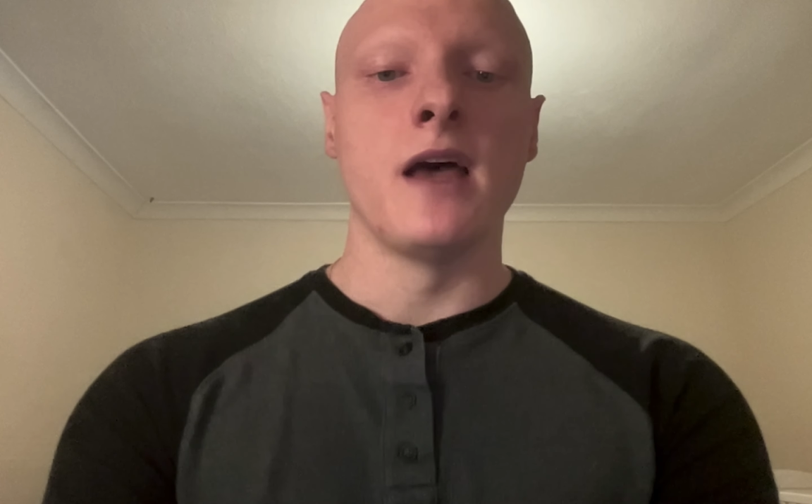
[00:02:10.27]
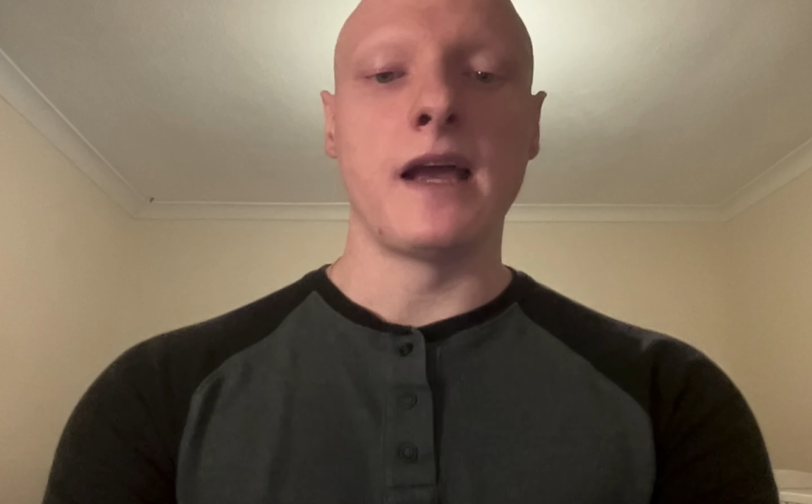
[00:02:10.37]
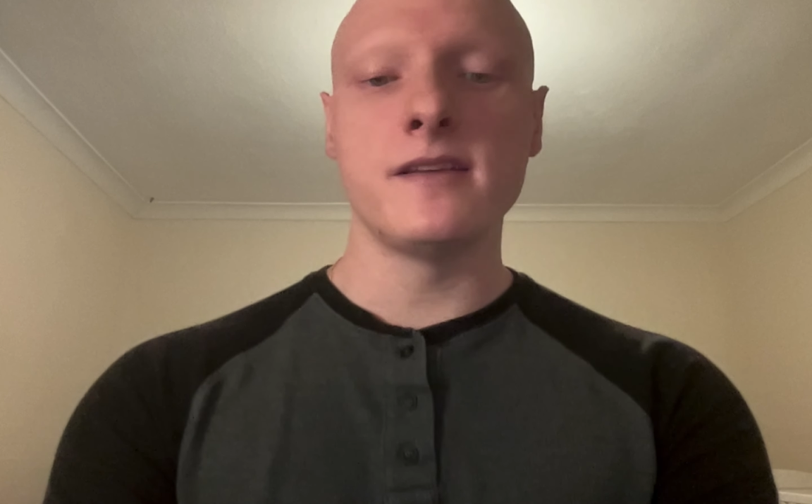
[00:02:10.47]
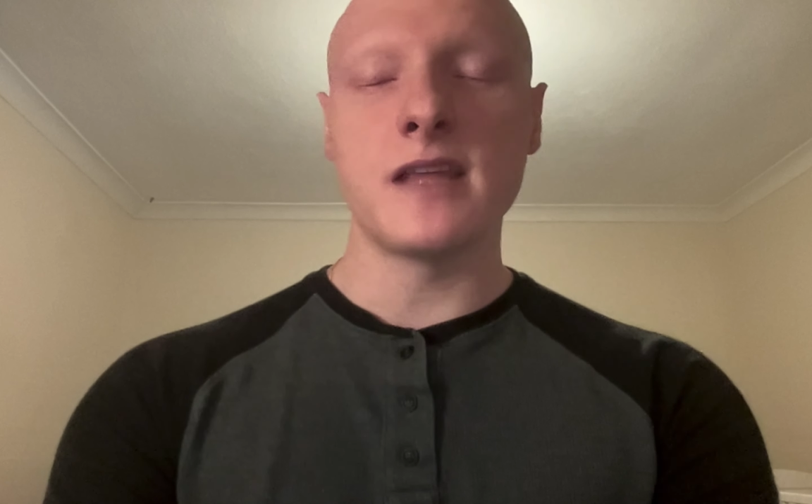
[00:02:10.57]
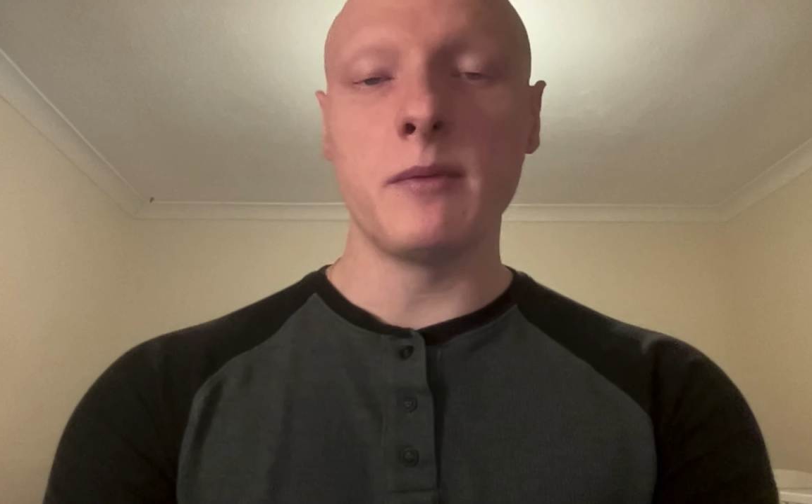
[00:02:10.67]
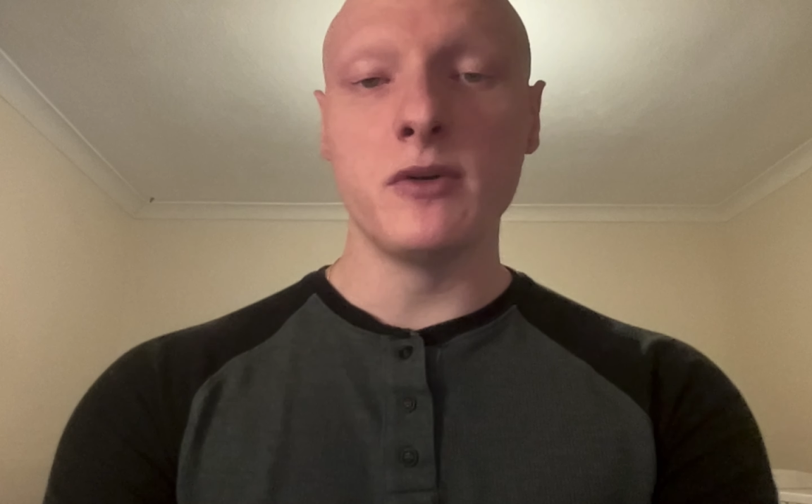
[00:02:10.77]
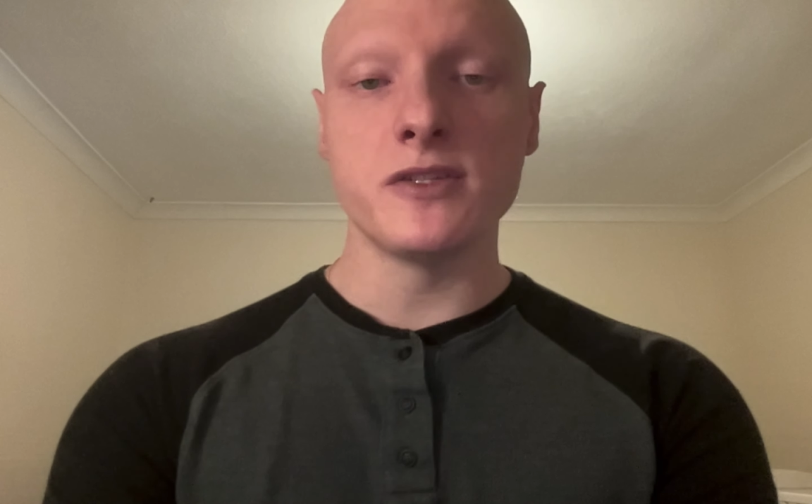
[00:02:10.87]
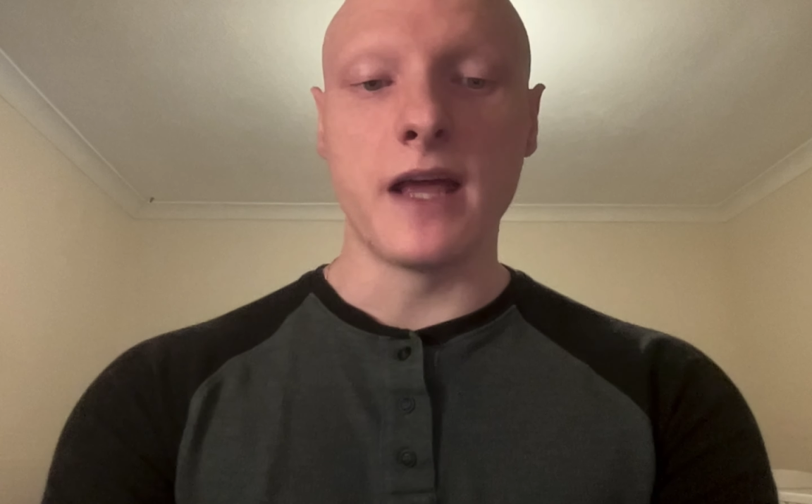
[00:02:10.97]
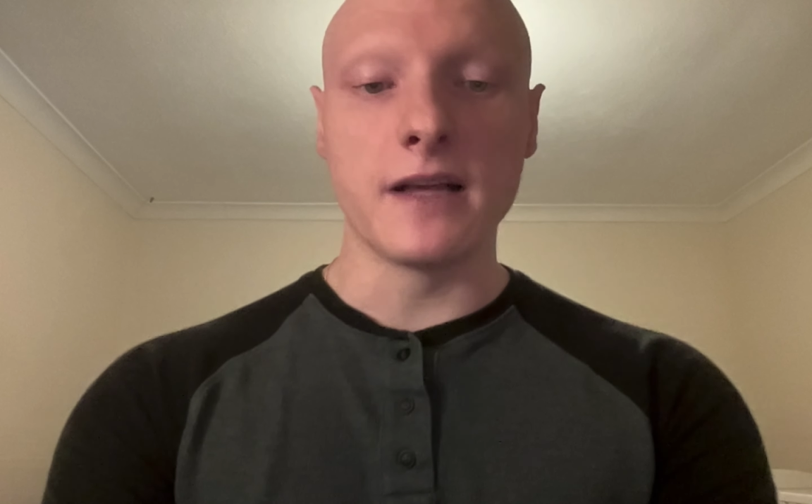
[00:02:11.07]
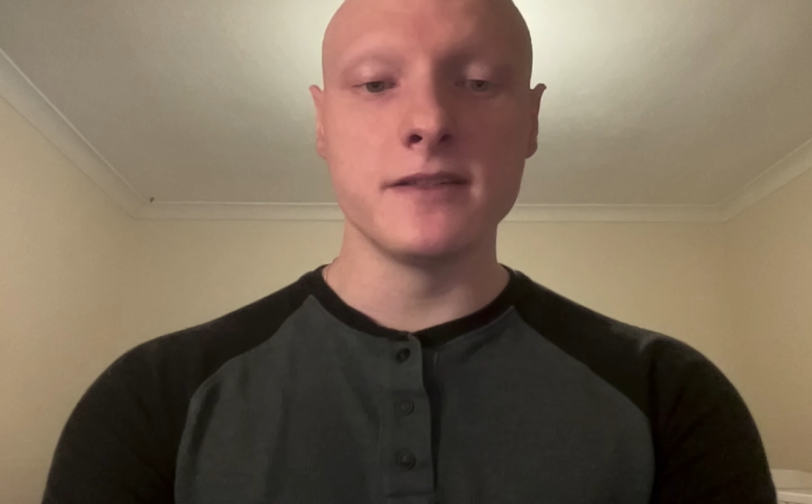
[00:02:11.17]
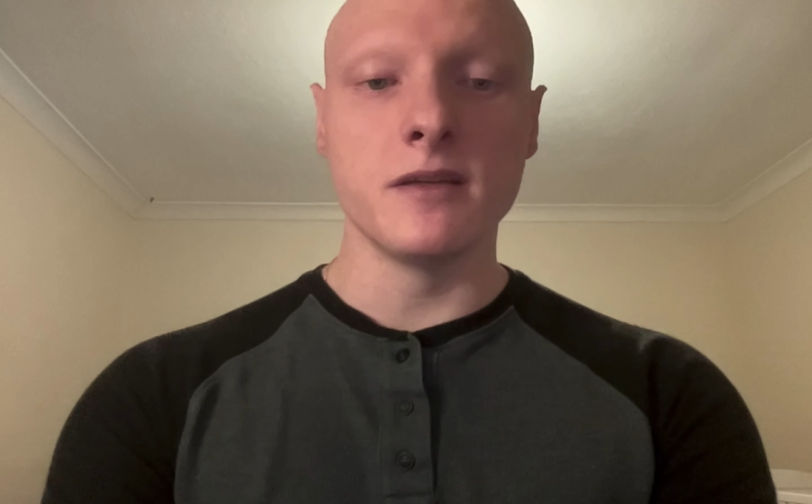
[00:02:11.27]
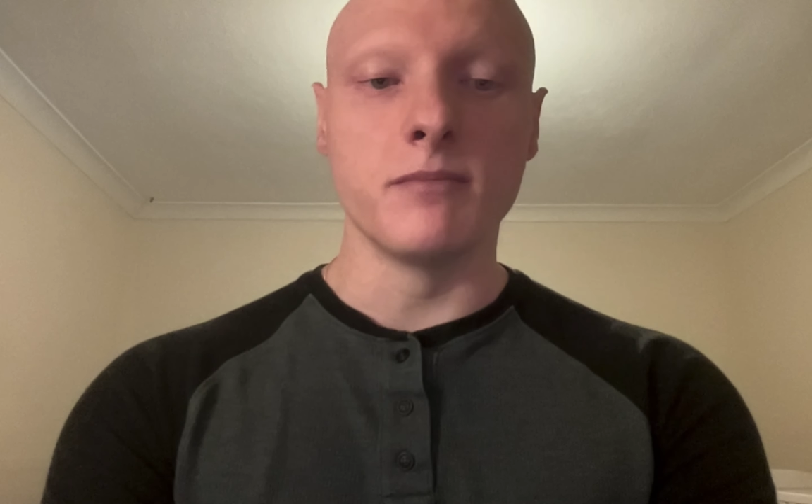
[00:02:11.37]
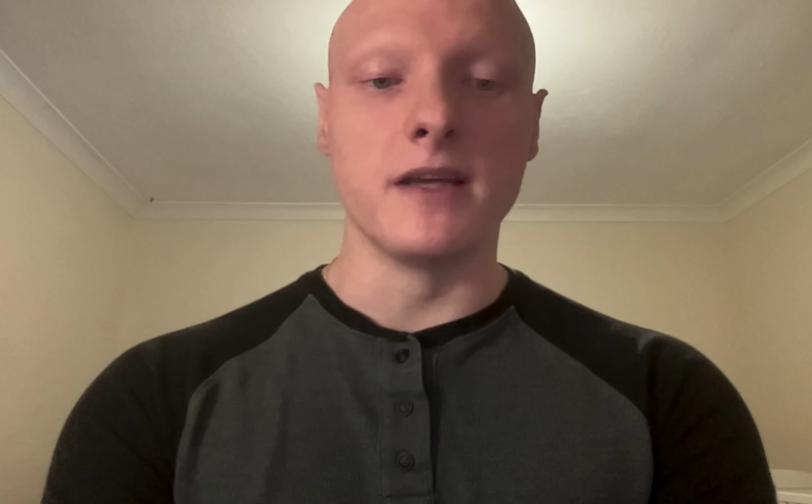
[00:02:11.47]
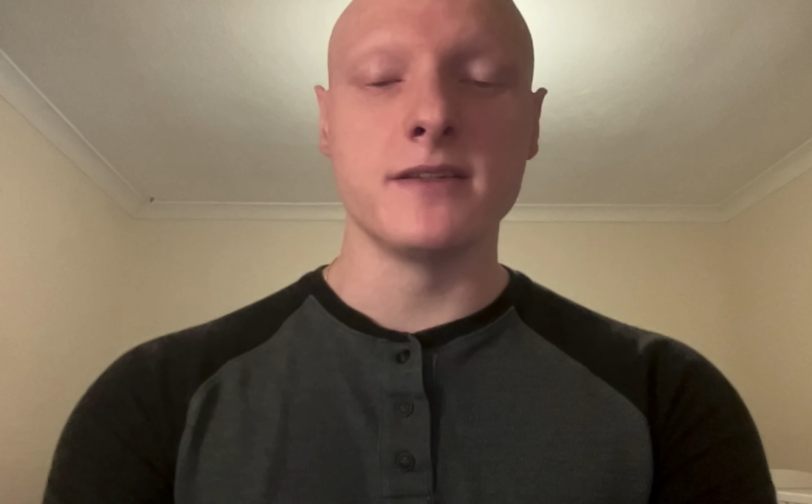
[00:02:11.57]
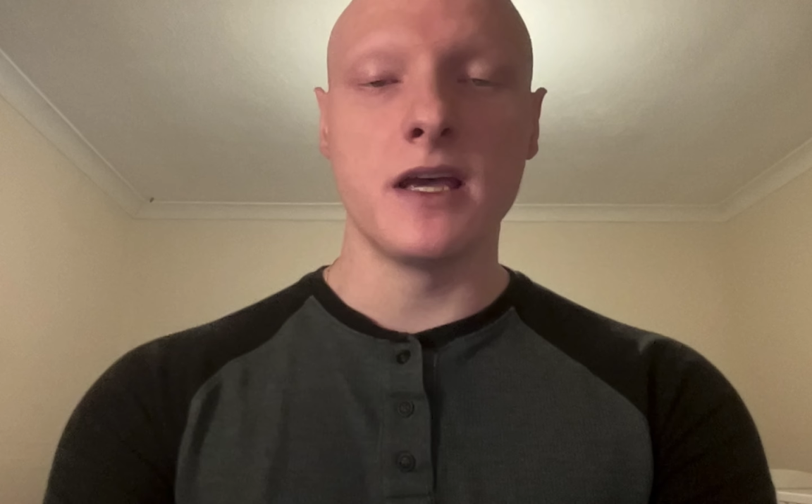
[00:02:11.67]
I established an
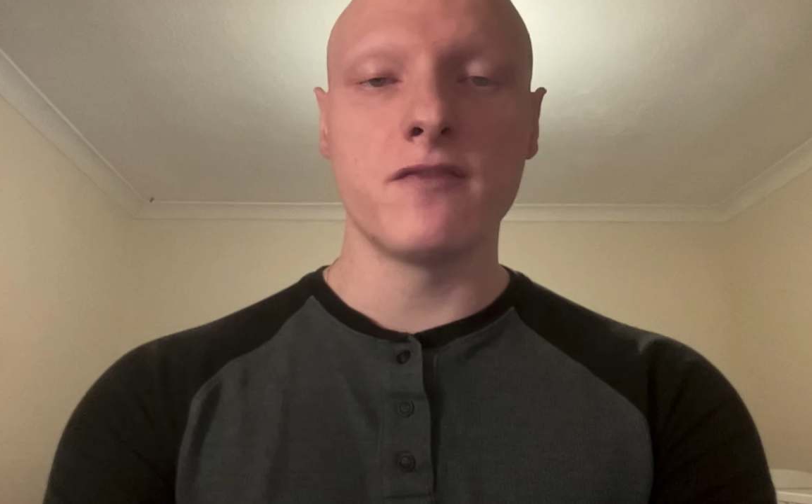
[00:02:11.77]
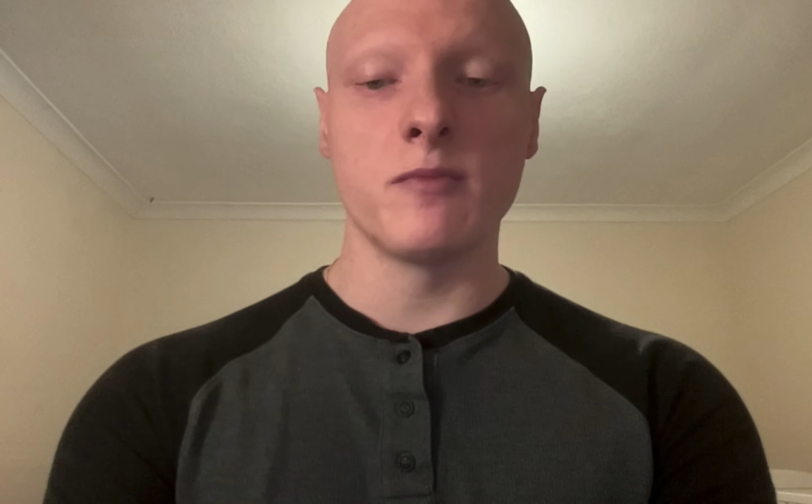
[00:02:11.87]
excellent baseline